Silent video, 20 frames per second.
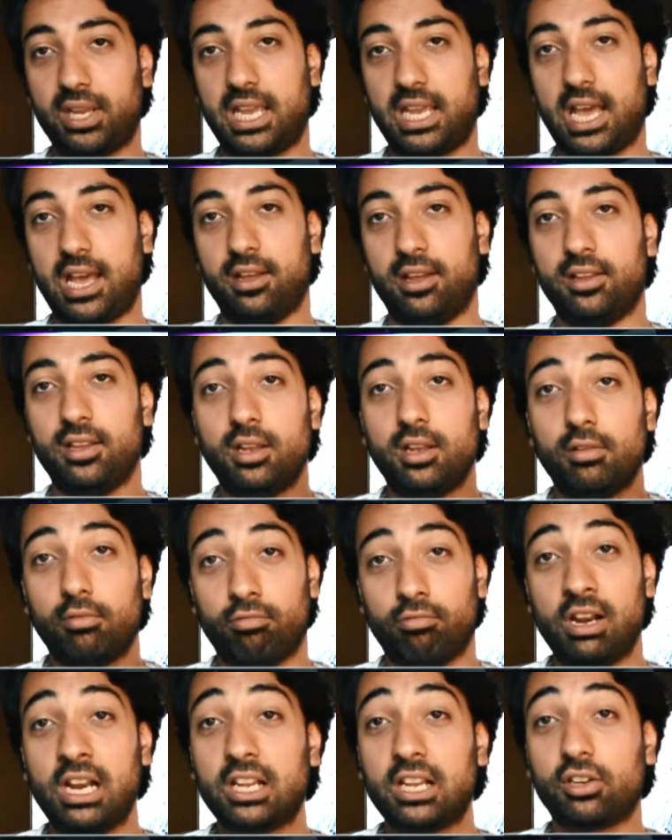yeah,
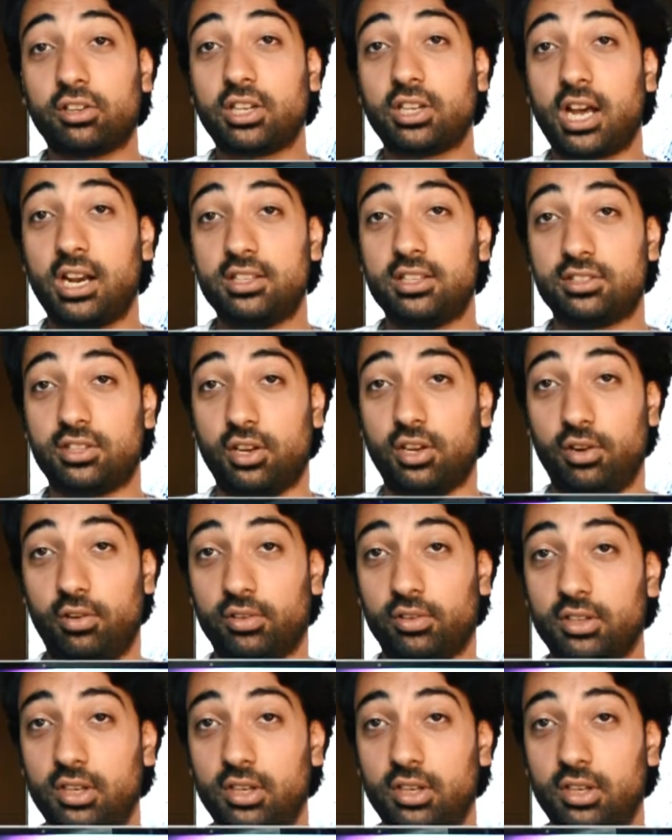really good colors though.